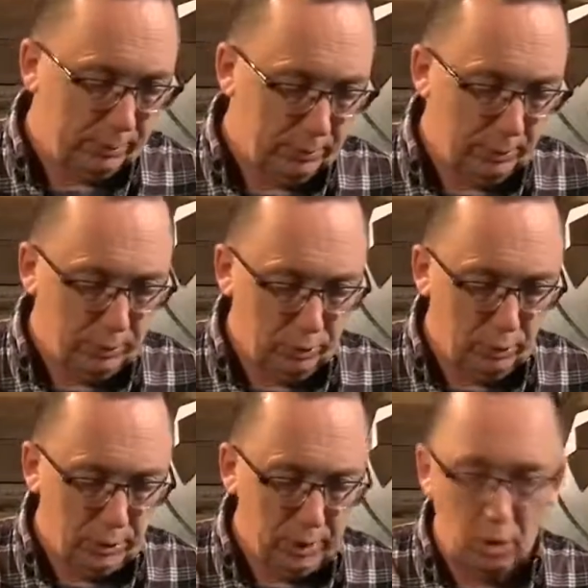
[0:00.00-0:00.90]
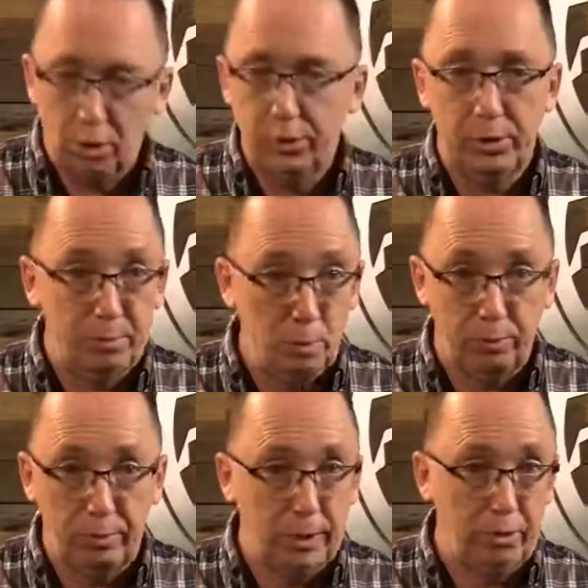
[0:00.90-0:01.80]
You do it in all your important
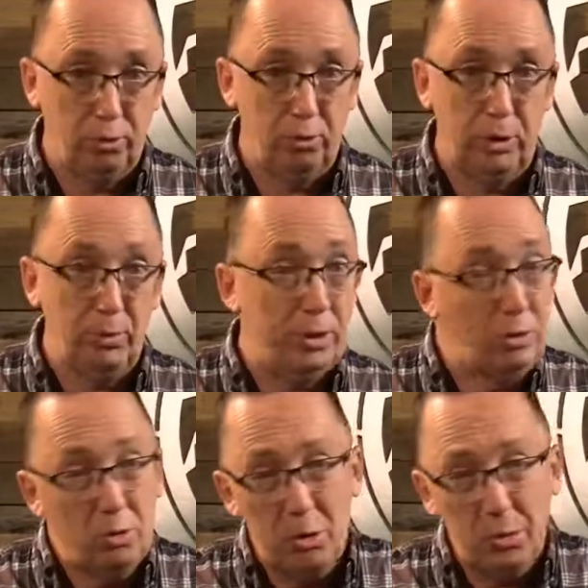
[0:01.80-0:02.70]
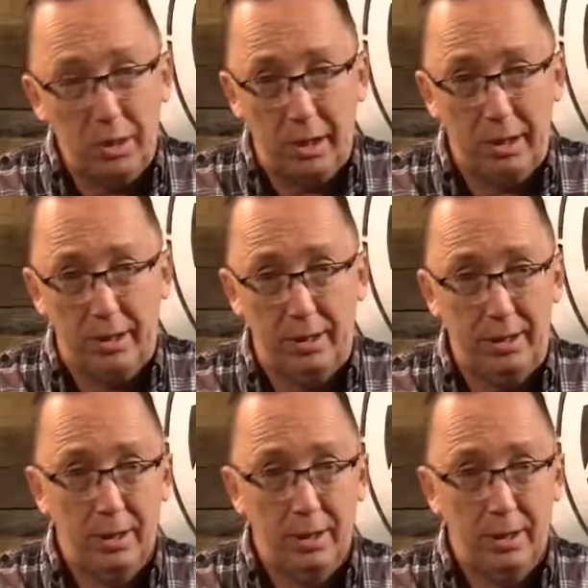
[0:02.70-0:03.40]
relationships, and you do it with God.